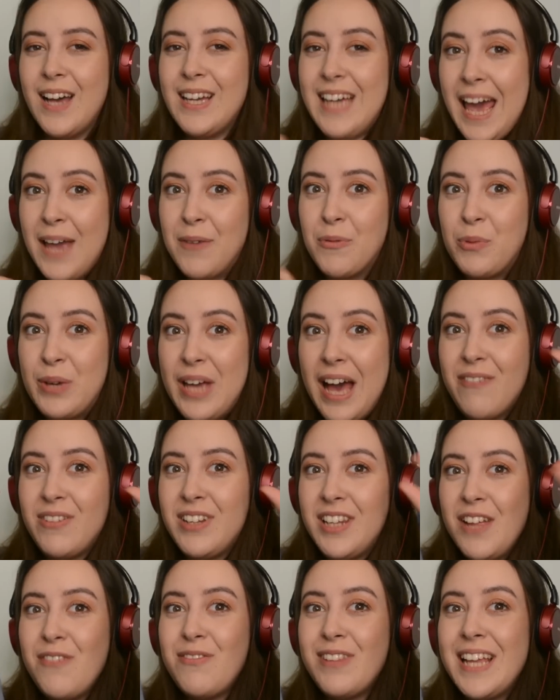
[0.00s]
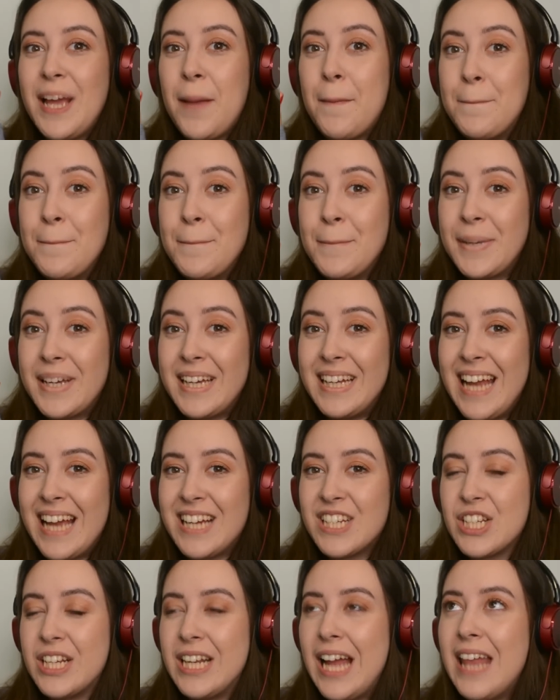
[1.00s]
Okay, we have a lovely
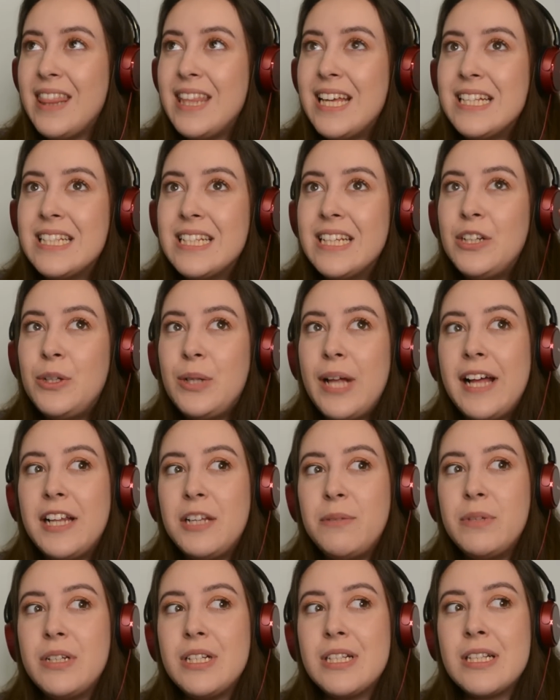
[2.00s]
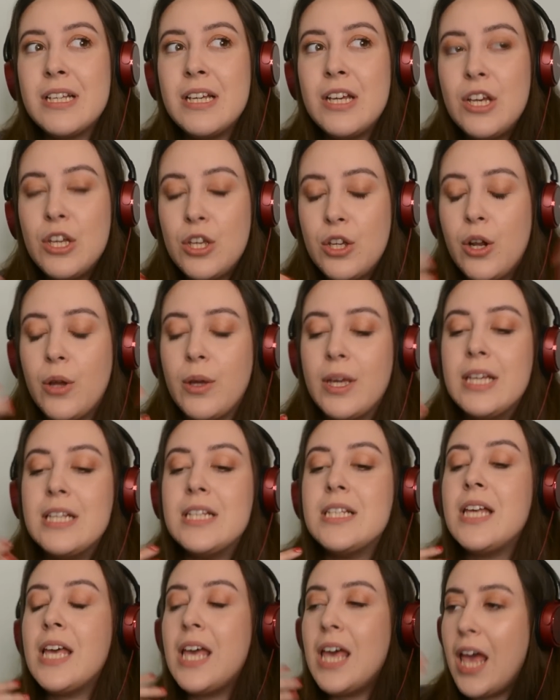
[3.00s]
connection, and there's little elements, you know,
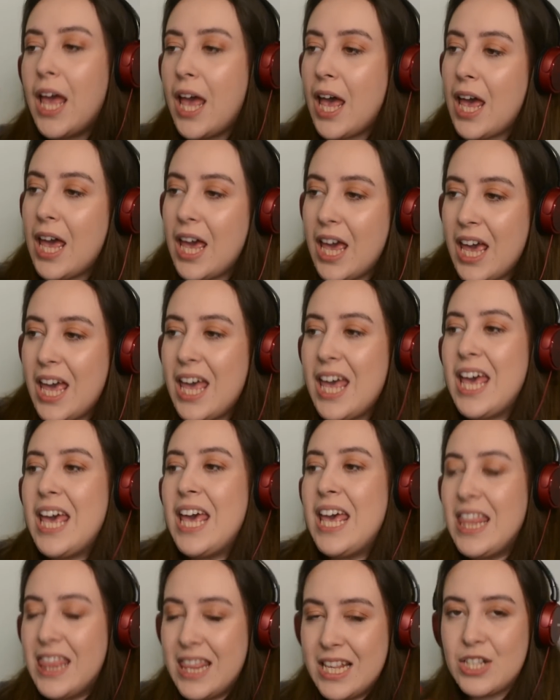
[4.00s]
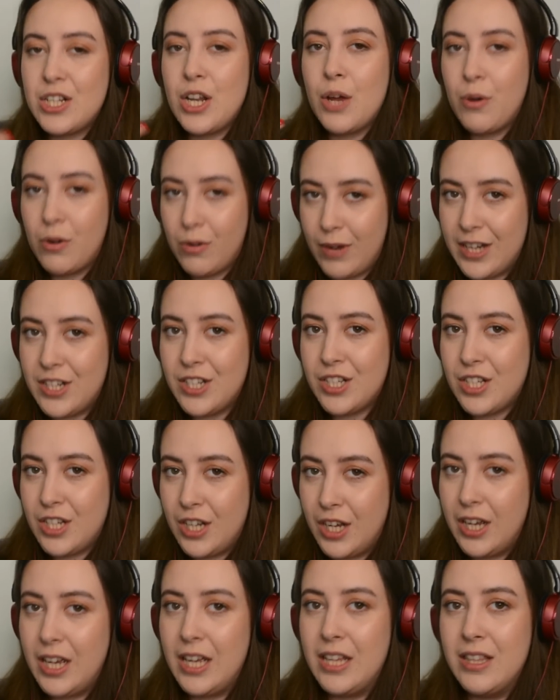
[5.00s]
he's in this lower
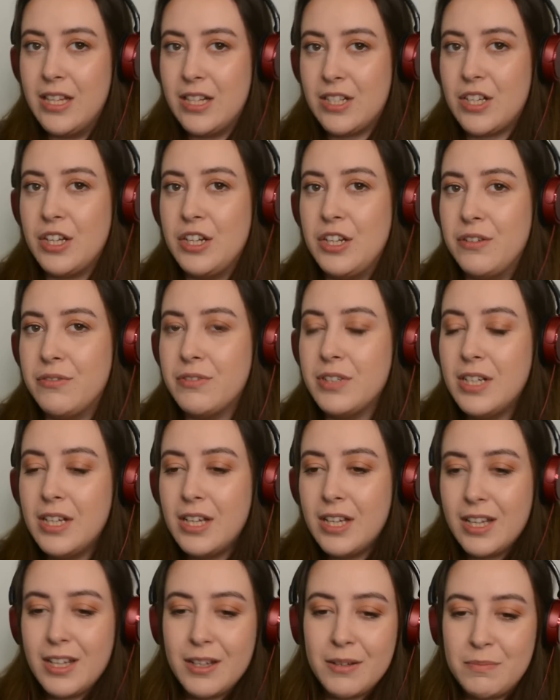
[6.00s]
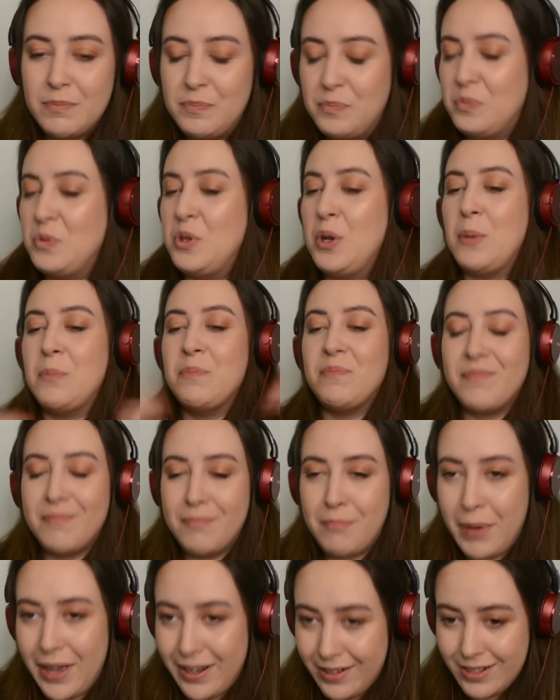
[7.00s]
register, in this kind of, you know,
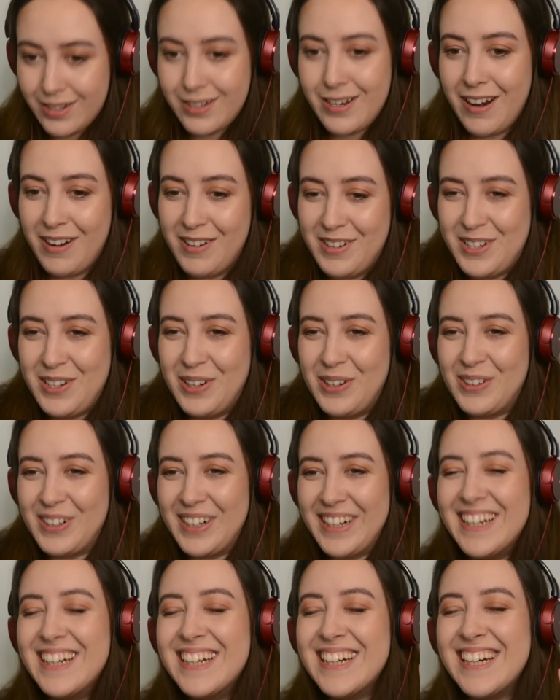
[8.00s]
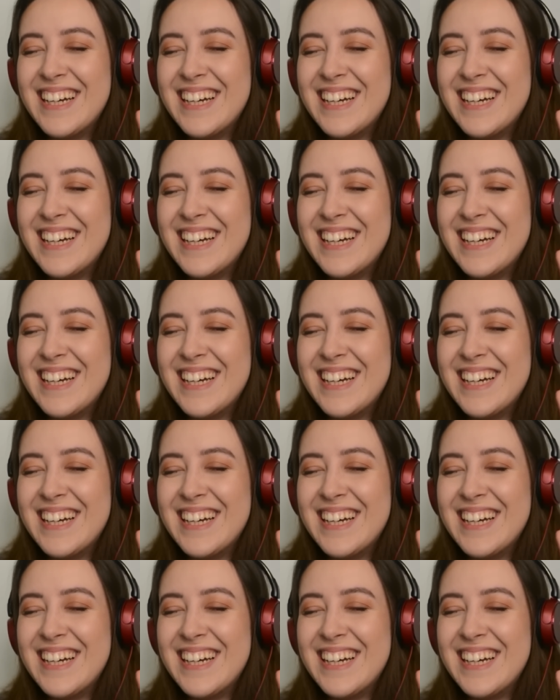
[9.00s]
bass territory.